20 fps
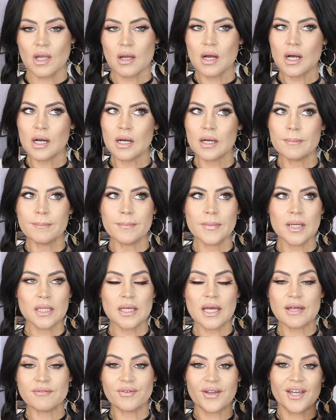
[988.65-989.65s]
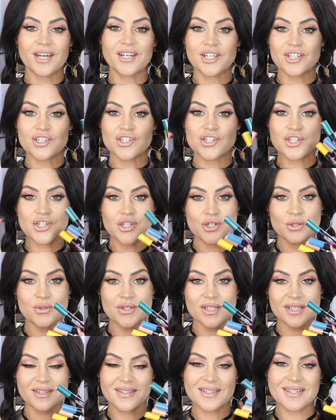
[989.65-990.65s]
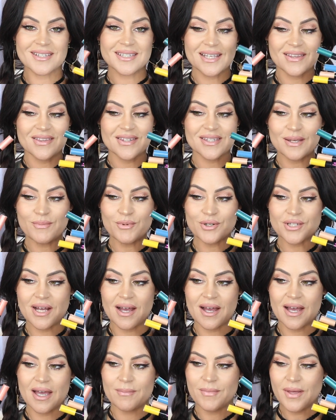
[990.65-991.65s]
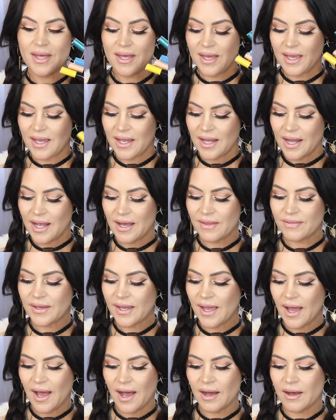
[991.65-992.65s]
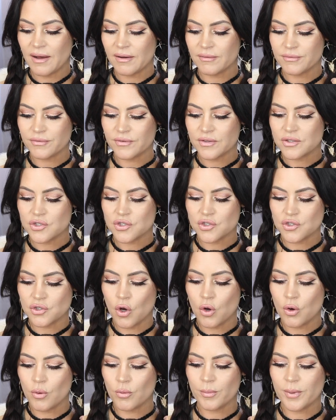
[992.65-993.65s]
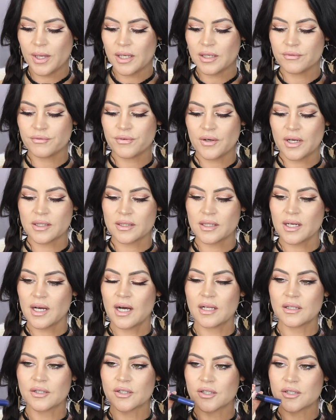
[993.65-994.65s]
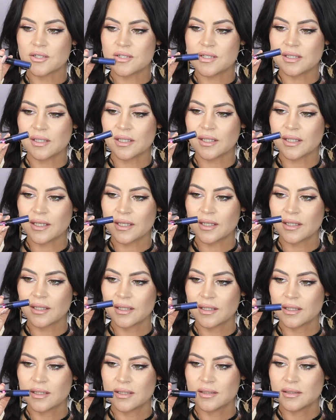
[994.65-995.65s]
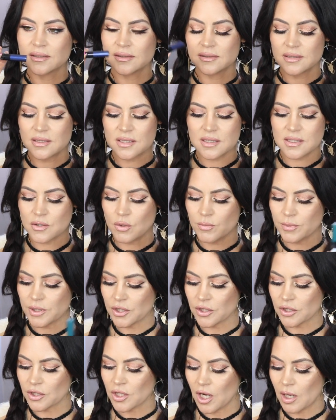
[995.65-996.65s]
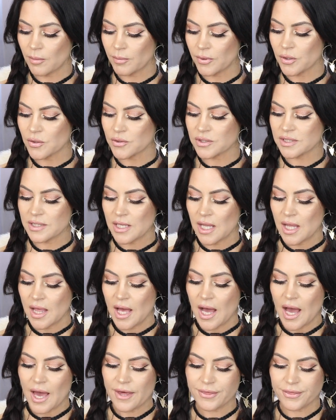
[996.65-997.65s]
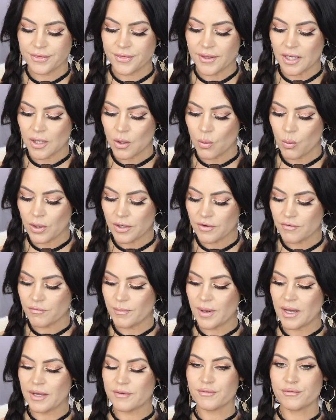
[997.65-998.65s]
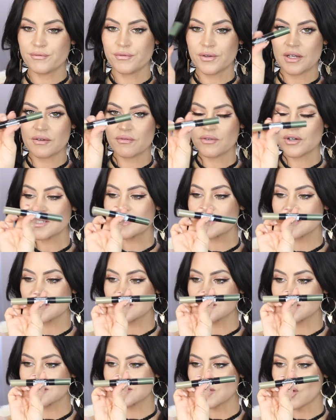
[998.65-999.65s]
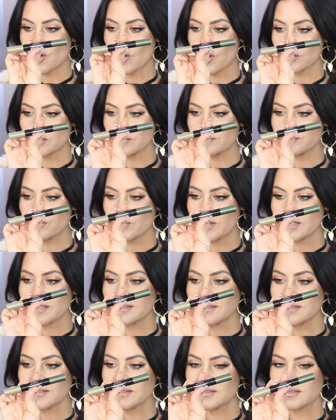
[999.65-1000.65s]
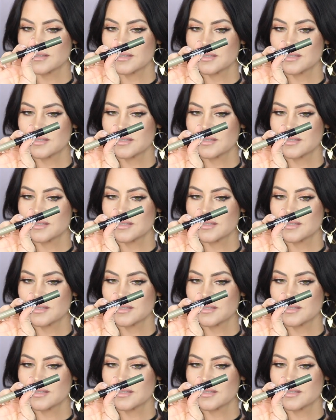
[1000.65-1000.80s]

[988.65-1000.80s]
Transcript: um, advantage to using these in the summertime, and they have so many fun colors, like so many good combos. I think one of my favorites is this olive one.